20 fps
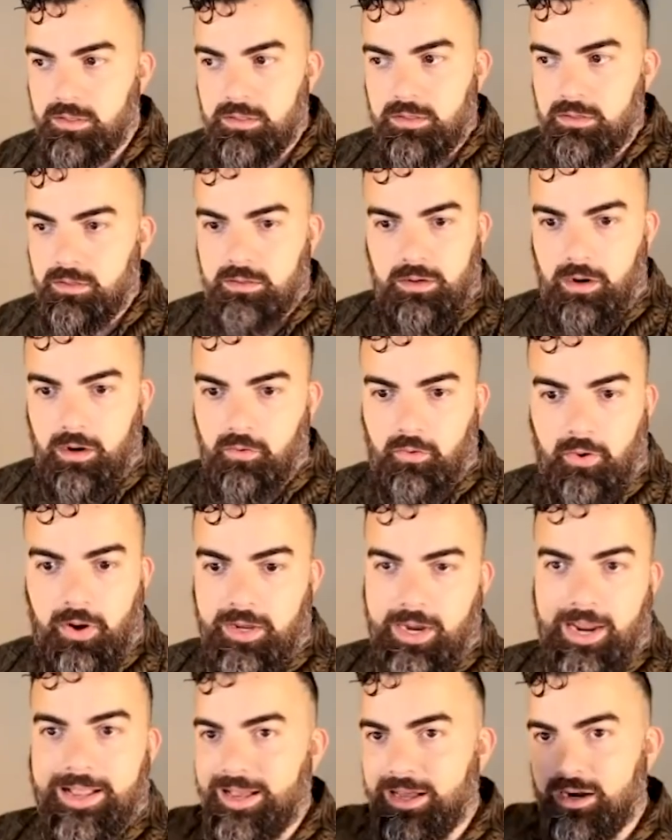Mm. All right,
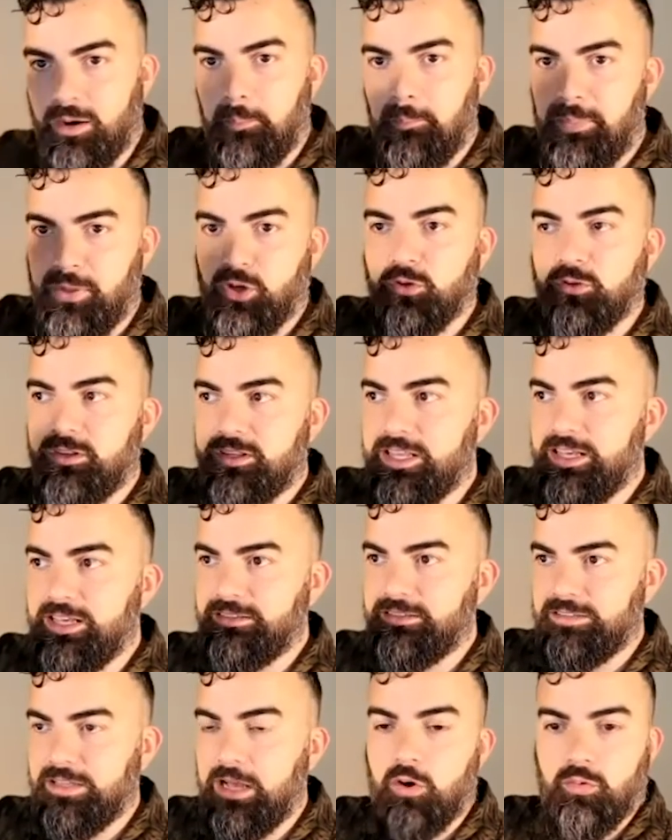I got to build
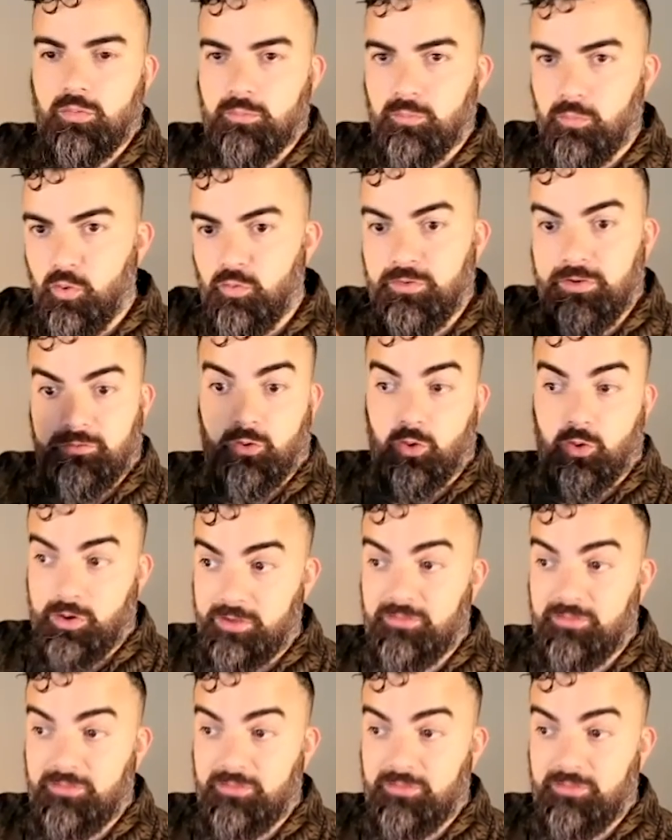things out moving forward.